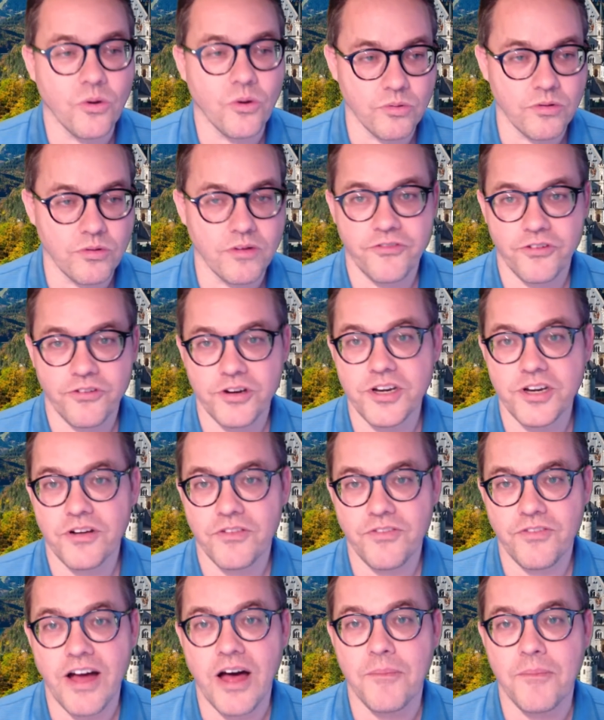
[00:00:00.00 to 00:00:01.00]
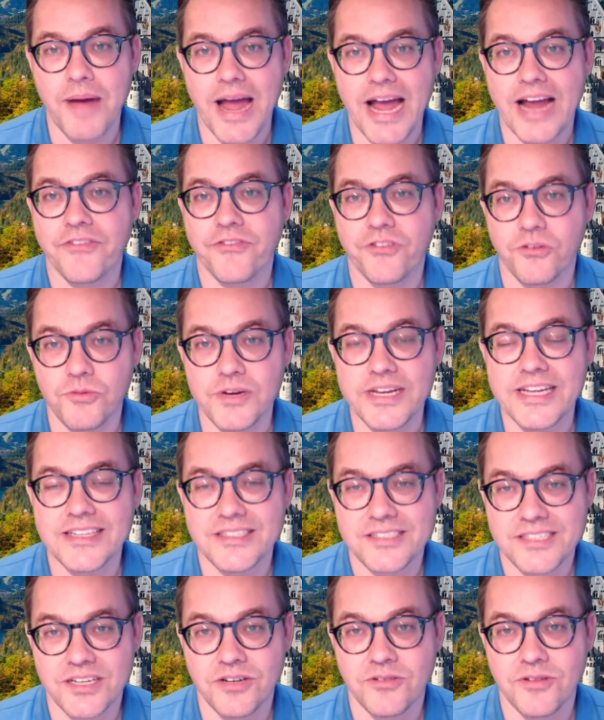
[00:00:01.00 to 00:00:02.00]
or refer your file back for
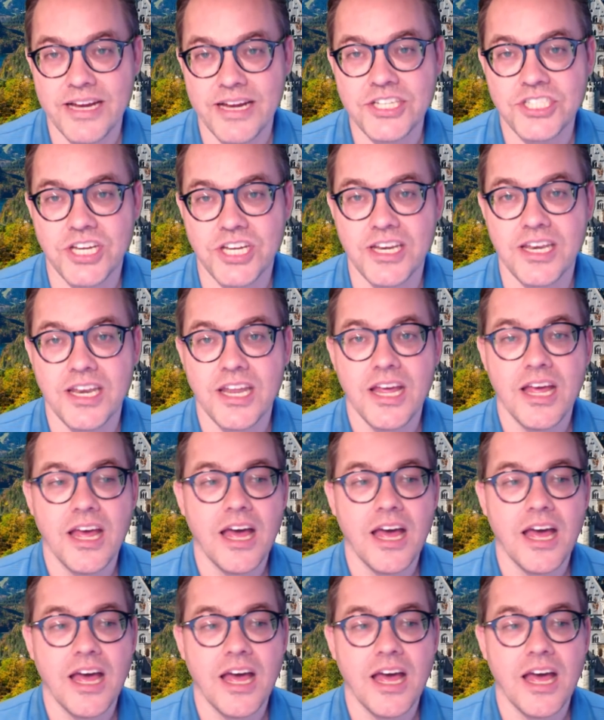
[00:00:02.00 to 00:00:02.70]
reconsideration